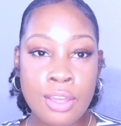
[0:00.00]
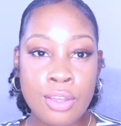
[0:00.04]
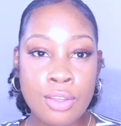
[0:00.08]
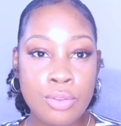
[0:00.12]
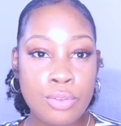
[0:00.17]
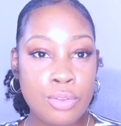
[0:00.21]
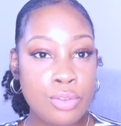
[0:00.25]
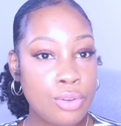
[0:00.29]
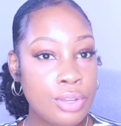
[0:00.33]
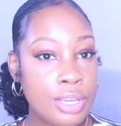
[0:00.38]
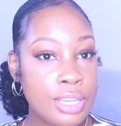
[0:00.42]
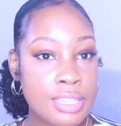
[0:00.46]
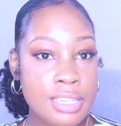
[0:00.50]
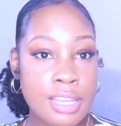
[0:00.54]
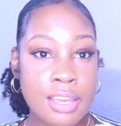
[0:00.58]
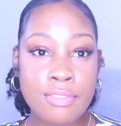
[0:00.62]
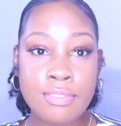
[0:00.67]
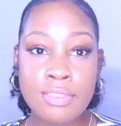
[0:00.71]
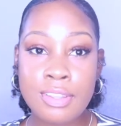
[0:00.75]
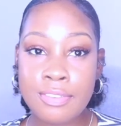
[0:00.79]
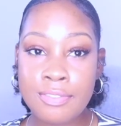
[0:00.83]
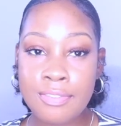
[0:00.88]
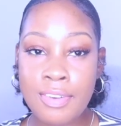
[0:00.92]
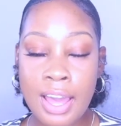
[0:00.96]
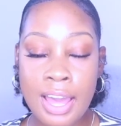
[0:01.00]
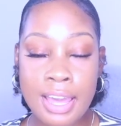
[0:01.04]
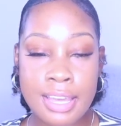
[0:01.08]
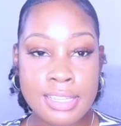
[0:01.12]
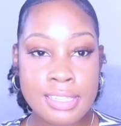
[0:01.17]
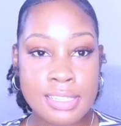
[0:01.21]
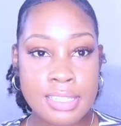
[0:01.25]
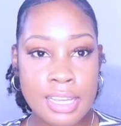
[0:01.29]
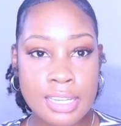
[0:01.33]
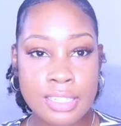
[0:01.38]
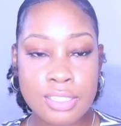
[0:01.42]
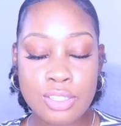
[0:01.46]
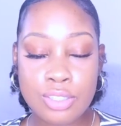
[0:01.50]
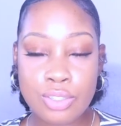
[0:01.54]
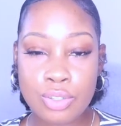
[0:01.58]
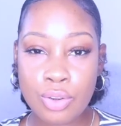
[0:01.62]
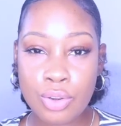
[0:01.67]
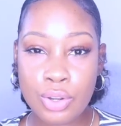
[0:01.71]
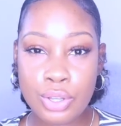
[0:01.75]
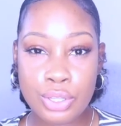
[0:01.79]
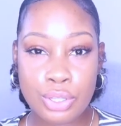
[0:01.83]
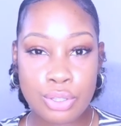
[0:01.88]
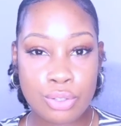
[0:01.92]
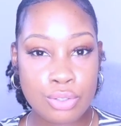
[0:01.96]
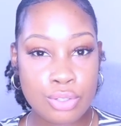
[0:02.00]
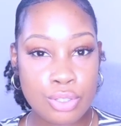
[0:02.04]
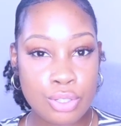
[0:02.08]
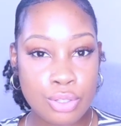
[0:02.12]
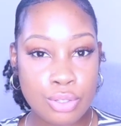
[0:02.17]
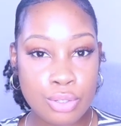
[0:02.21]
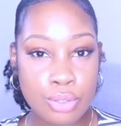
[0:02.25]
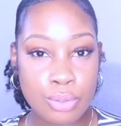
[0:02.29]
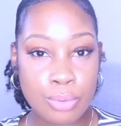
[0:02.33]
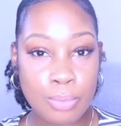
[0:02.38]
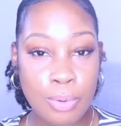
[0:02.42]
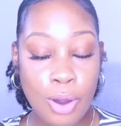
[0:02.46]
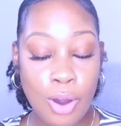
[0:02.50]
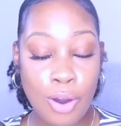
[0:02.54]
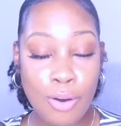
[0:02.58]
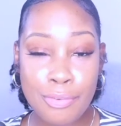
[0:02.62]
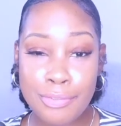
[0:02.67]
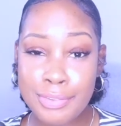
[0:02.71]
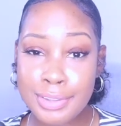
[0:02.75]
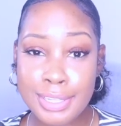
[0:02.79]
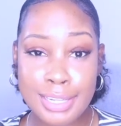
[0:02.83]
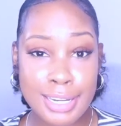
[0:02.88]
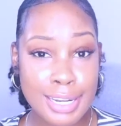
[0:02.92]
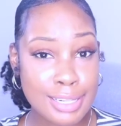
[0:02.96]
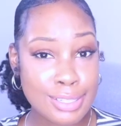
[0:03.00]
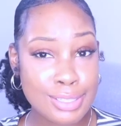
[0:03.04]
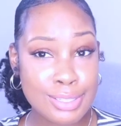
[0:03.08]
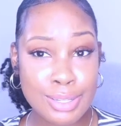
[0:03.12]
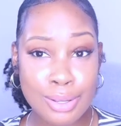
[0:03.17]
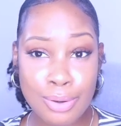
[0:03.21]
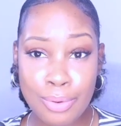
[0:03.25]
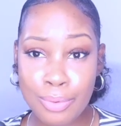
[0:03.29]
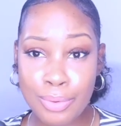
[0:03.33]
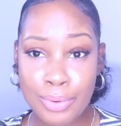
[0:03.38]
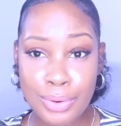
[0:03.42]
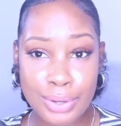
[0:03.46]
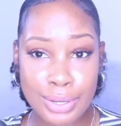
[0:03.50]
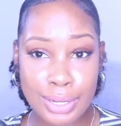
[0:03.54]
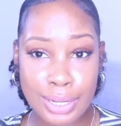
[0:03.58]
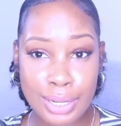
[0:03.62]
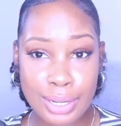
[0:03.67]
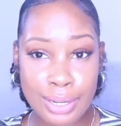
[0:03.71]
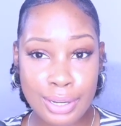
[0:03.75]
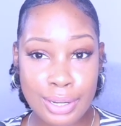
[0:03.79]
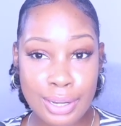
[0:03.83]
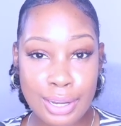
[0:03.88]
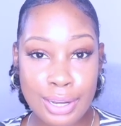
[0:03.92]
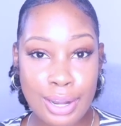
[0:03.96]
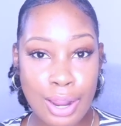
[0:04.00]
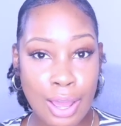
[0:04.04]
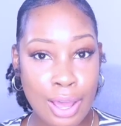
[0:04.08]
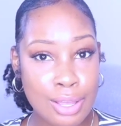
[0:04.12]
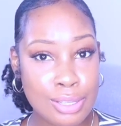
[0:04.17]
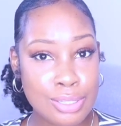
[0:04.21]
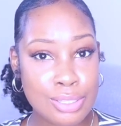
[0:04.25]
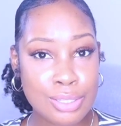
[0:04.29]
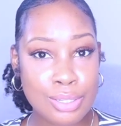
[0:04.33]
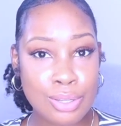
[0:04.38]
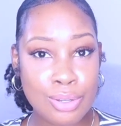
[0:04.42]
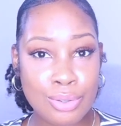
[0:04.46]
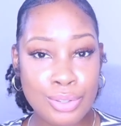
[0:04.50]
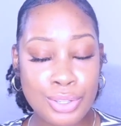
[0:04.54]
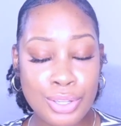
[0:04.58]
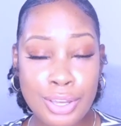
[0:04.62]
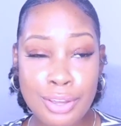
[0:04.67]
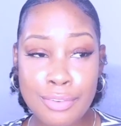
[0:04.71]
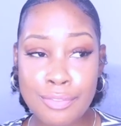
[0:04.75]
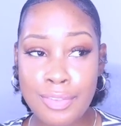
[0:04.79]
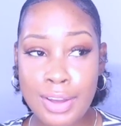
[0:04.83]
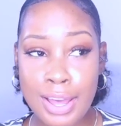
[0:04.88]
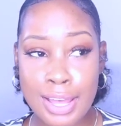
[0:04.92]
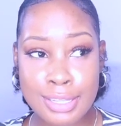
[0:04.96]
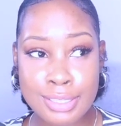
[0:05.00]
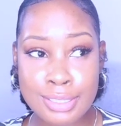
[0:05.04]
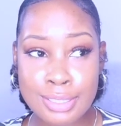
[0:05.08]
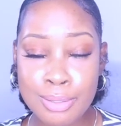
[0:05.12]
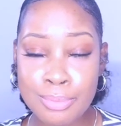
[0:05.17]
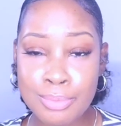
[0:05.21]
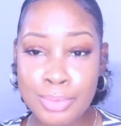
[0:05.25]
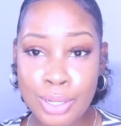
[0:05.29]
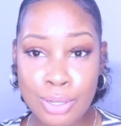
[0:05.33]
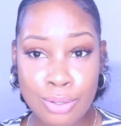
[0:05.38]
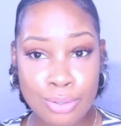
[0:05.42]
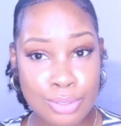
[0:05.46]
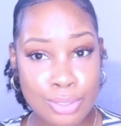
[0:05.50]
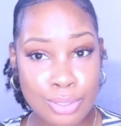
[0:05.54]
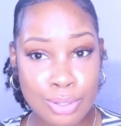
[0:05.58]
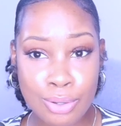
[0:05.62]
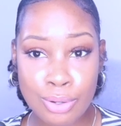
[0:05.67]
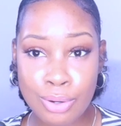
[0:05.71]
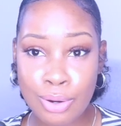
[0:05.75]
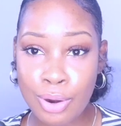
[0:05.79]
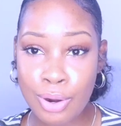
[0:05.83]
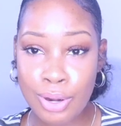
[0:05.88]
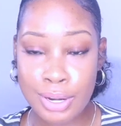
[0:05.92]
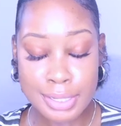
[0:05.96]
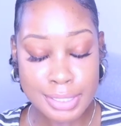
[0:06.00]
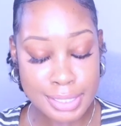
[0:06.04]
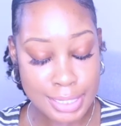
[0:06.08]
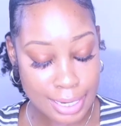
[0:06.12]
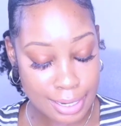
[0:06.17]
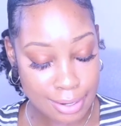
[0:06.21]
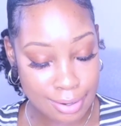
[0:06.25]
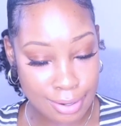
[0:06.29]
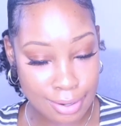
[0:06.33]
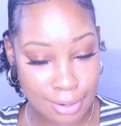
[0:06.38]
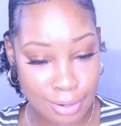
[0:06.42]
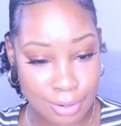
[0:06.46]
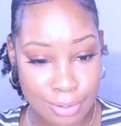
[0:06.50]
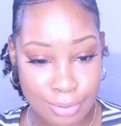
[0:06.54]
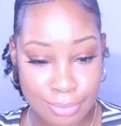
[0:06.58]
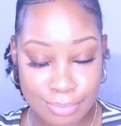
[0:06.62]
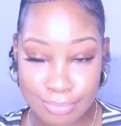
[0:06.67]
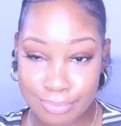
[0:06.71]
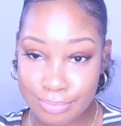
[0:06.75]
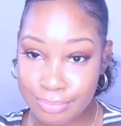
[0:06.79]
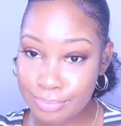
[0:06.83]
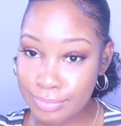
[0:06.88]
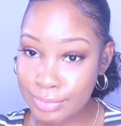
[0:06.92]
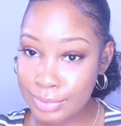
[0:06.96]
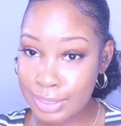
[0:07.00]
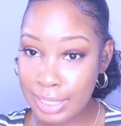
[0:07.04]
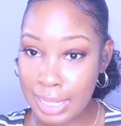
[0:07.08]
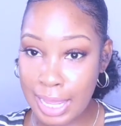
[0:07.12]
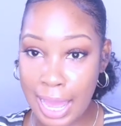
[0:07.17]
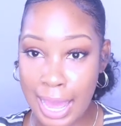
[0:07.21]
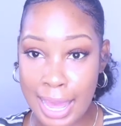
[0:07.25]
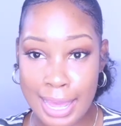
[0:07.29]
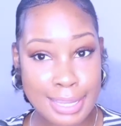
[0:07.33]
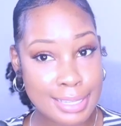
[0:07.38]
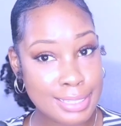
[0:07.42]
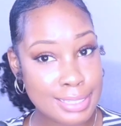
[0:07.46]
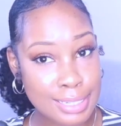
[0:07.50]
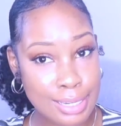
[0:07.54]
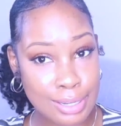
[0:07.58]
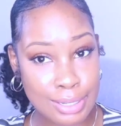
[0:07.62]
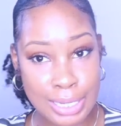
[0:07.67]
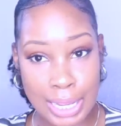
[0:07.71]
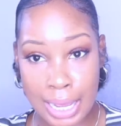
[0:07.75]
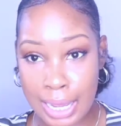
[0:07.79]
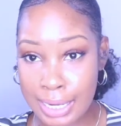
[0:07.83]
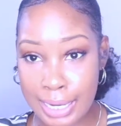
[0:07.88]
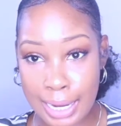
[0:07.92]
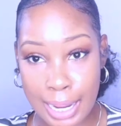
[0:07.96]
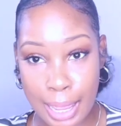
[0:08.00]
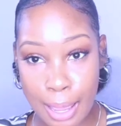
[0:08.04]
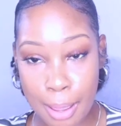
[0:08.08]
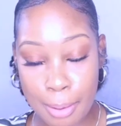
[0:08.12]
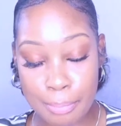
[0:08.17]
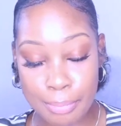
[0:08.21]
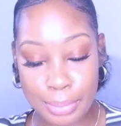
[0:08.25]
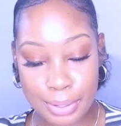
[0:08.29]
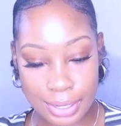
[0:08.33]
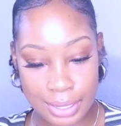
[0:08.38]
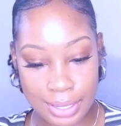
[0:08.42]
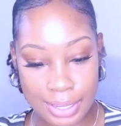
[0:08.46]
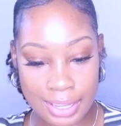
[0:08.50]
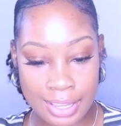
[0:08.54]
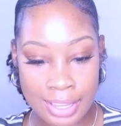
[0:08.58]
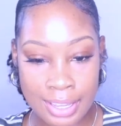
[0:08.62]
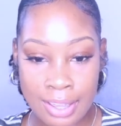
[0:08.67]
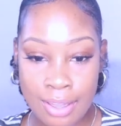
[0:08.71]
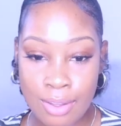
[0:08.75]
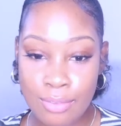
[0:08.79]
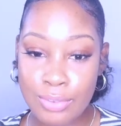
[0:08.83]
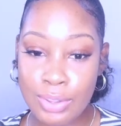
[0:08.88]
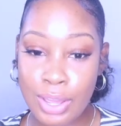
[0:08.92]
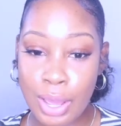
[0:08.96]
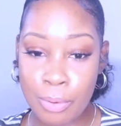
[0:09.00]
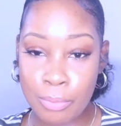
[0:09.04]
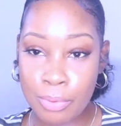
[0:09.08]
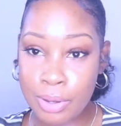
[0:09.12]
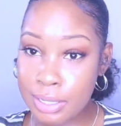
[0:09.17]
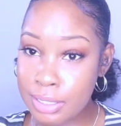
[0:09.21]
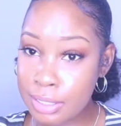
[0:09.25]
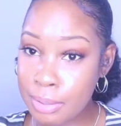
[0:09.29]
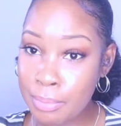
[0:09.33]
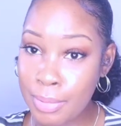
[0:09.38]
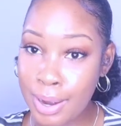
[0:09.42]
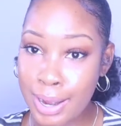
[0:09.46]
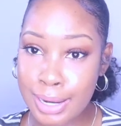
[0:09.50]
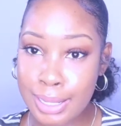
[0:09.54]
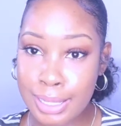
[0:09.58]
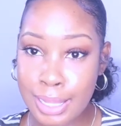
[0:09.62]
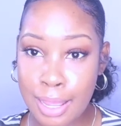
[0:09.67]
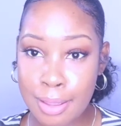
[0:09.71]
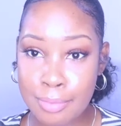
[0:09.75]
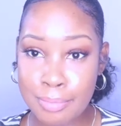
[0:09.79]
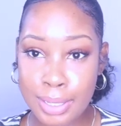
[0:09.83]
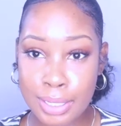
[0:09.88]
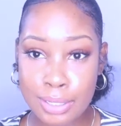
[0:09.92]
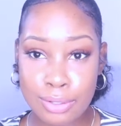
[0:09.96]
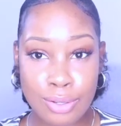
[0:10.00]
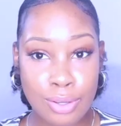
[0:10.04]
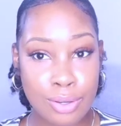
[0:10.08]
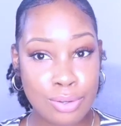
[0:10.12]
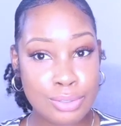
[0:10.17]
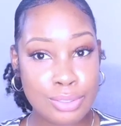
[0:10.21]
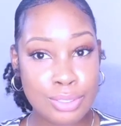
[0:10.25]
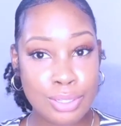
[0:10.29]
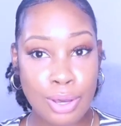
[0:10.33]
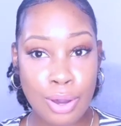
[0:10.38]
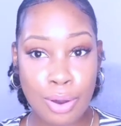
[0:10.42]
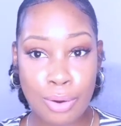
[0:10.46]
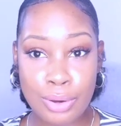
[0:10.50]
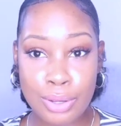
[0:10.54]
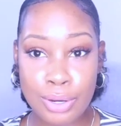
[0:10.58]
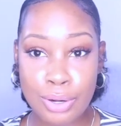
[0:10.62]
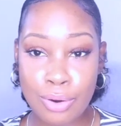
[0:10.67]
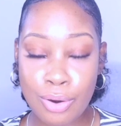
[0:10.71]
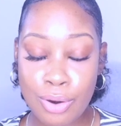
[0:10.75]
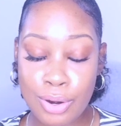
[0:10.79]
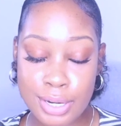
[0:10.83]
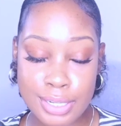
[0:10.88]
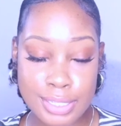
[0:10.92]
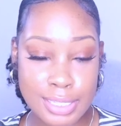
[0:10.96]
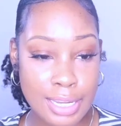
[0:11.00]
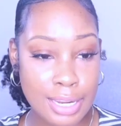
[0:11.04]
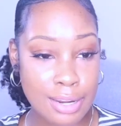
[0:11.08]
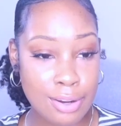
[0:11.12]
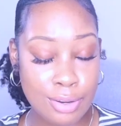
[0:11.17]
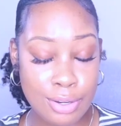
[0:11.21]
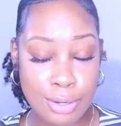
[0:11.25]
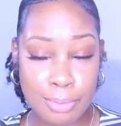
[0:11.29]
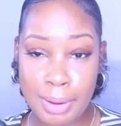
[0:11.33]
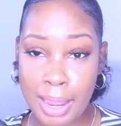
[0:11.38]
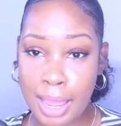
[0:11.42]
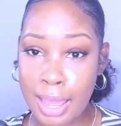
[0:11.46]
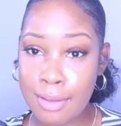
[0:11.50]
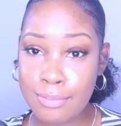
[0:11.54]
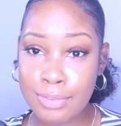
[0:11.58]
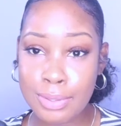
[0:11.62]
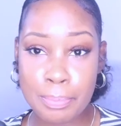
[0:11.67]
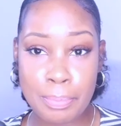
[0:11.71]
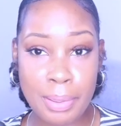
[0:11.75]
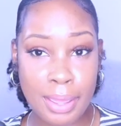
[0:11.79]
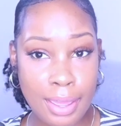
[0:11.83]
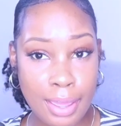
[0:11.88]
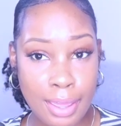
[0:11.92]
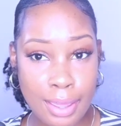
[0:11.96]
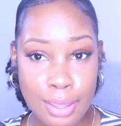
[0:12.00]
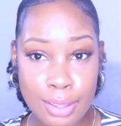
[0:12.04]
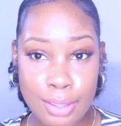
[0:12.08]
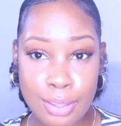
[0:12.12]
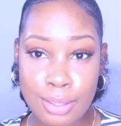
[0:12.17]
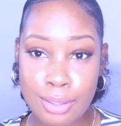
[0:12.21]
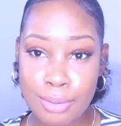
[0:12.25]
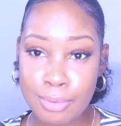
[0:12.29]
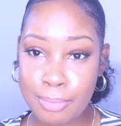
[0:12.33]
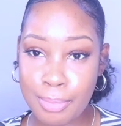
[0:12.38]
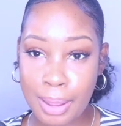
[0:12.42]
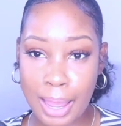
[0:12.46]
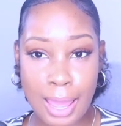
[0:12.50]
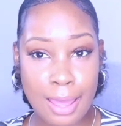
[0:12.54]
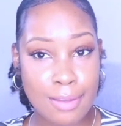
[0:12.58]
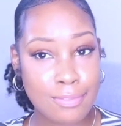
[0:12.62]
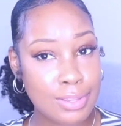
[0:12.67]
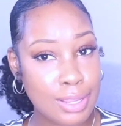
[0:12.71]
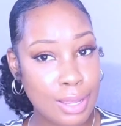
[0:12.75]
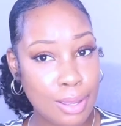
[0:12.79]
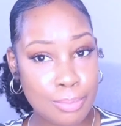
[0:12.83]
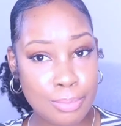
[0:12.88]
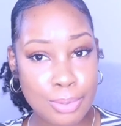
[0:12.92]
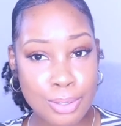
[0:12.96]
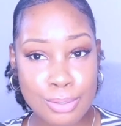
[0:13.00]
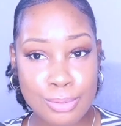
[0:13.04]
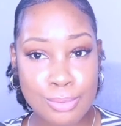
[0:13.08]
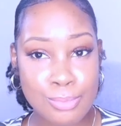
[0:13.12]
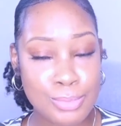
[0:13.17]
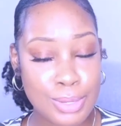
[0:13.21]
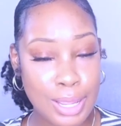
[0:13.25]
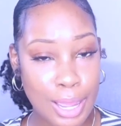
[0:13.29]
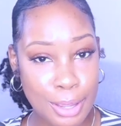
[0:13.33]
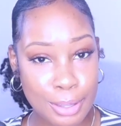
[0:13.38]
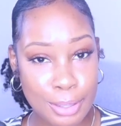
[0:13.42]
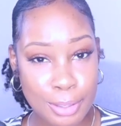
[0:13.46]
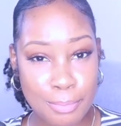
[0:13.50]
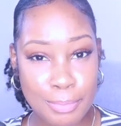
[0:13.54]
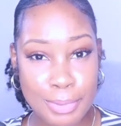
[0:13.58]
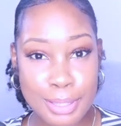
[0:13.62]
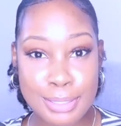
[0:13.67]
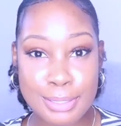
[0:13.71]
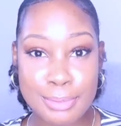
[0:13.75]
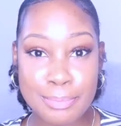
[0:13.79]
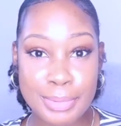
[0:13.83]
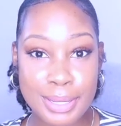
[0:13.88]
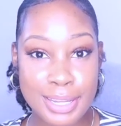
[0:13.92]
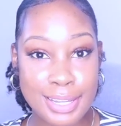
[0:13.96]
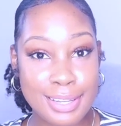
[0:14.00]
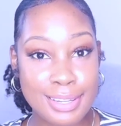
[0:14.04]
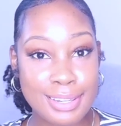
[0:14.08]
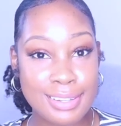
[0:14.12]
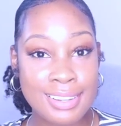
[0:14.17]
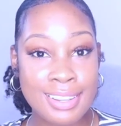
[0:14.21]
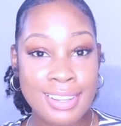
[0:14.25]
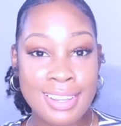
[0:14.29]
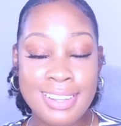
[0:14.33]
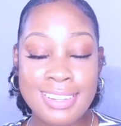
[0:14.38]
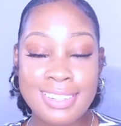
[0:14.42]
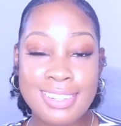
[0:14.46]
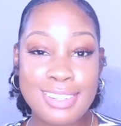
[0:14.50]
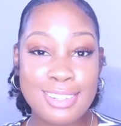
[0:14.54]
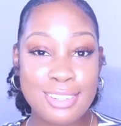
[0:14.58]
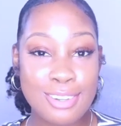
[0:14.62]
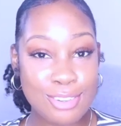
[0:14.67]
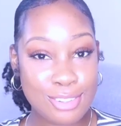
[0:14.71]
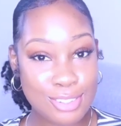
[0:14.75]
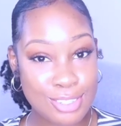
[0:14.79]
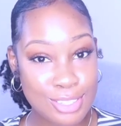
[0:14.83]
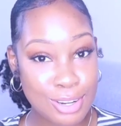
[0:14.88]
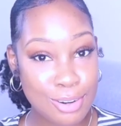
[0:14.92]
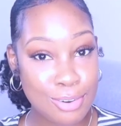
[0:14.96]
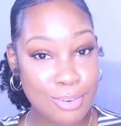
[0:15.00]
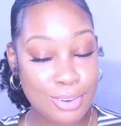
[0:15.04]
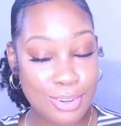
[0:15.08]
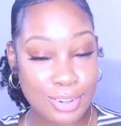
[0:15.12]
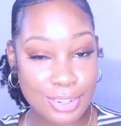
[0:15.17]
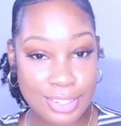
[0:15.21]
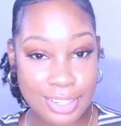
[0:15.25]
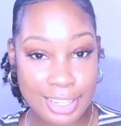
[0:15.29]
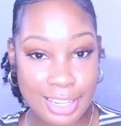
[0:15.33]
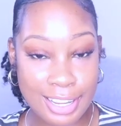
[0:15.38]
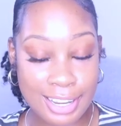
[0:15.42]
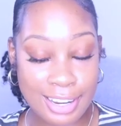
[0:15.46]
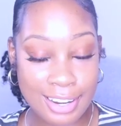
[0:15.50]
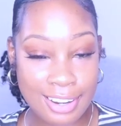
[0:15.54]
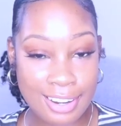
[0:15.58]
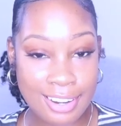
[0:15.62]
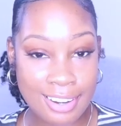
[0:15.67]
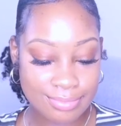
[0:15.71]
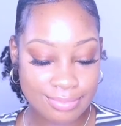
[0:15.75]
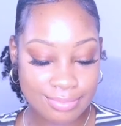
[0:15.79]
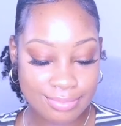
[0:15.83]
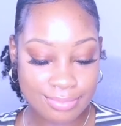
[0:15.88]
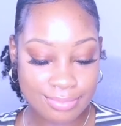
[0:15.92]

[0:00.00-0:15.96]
You can definitely find his lectures on YouTube. Hopefully they're still on there, and also you can find some notes on Course Hero. I didn't tell y'all that, but if y'all want the Mark Klimek notes, go on Course Hero. You might have to pay, you might have to upload some documents, but the notes are on there.